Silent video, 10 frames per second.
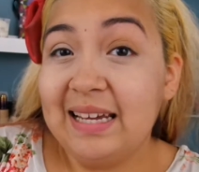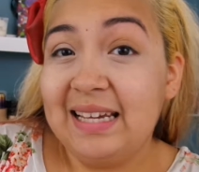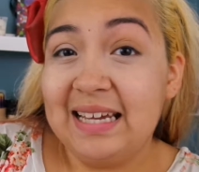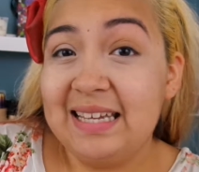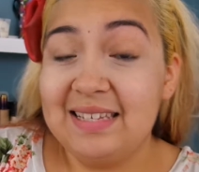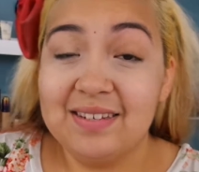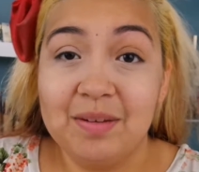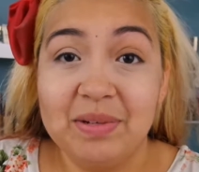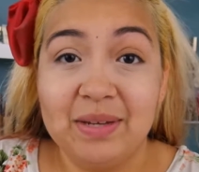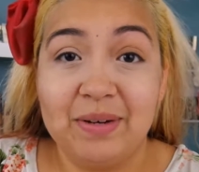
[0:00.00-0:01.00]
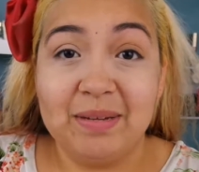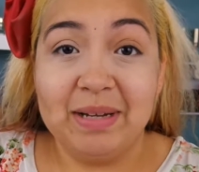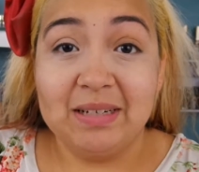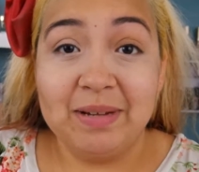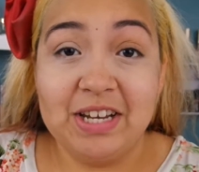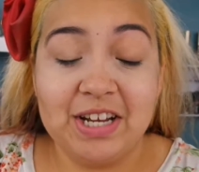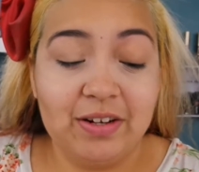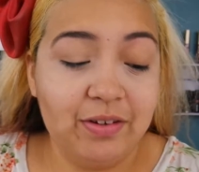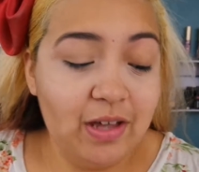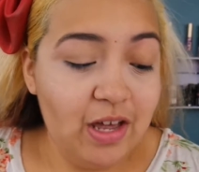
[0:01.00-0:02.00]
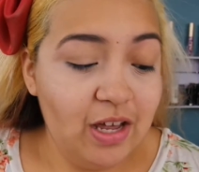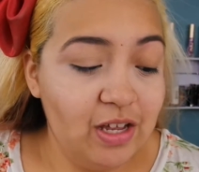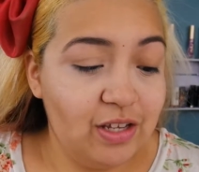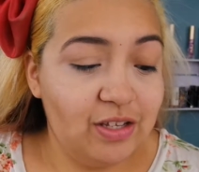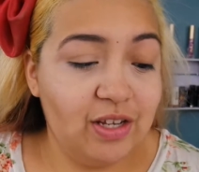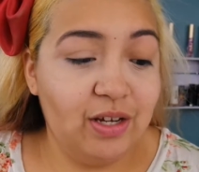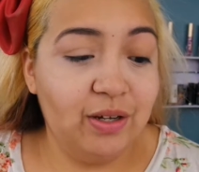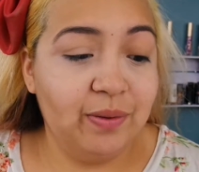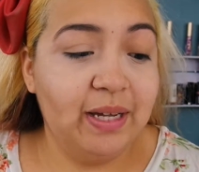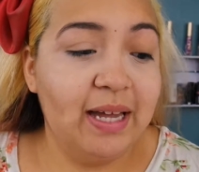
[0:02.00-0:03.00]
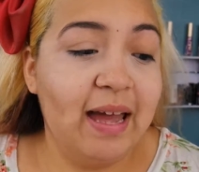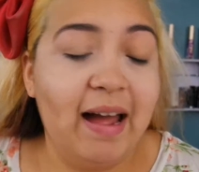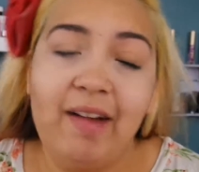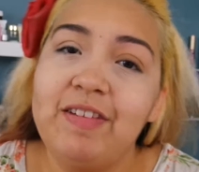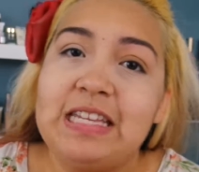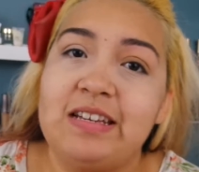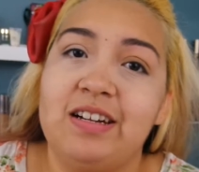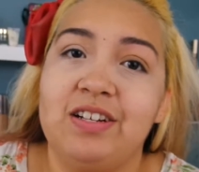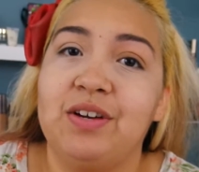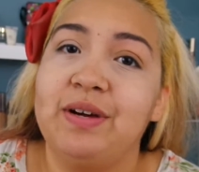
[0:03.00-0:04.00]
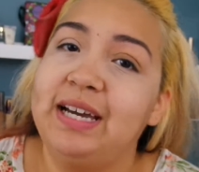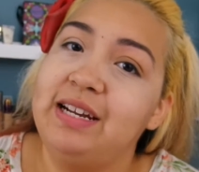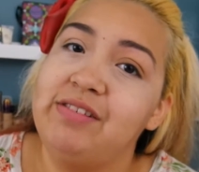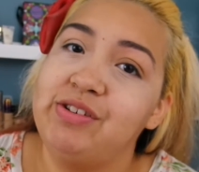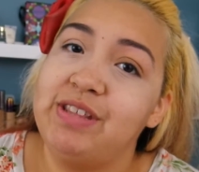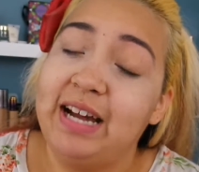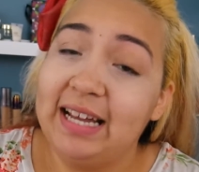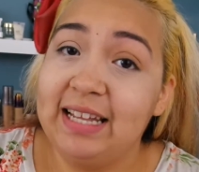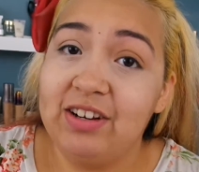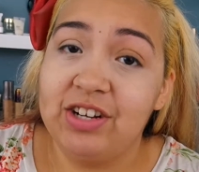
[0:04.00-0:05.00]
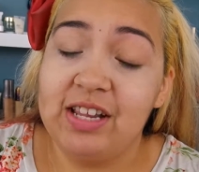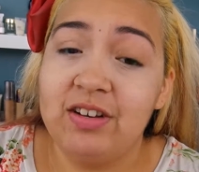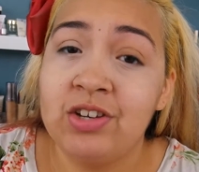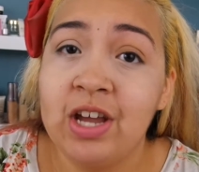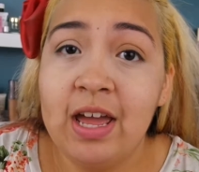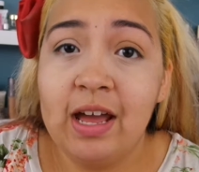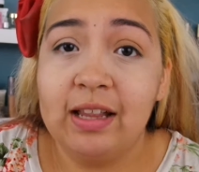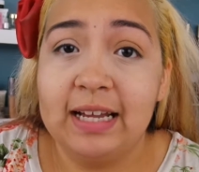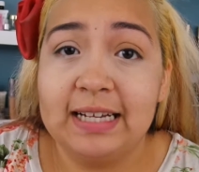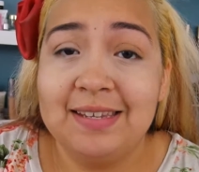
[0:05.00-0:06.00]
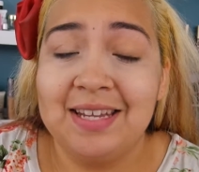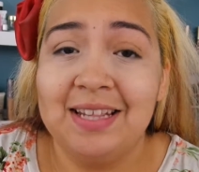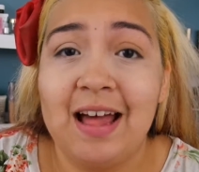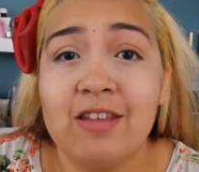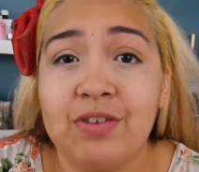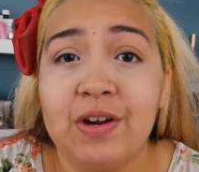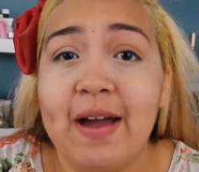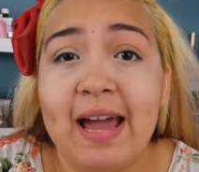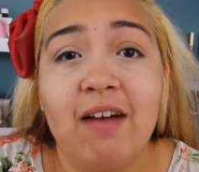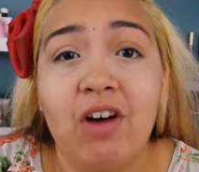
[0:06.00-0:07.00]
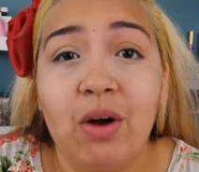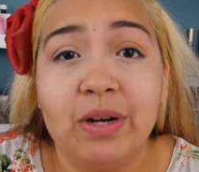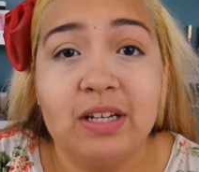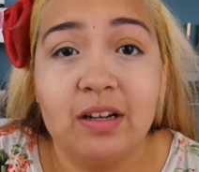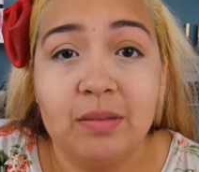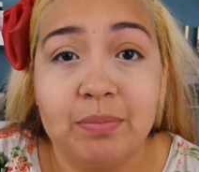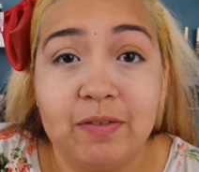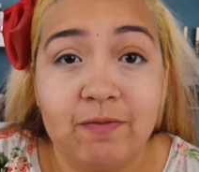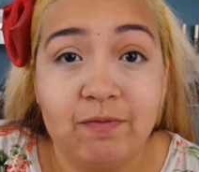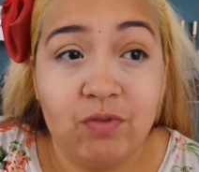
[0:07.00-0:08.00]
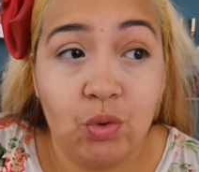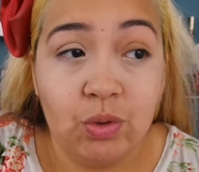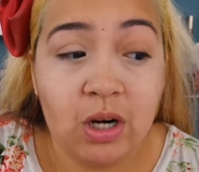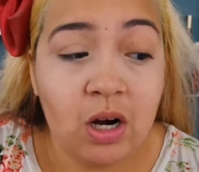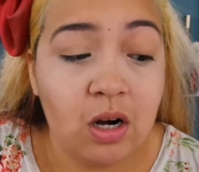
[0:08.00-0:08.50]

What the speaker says: Hey guys, it's Kimberly. Welcome back to my channel. So, I've decided to go ahead and do the highlighter challenge. Like I said in the last video, I have already done it before.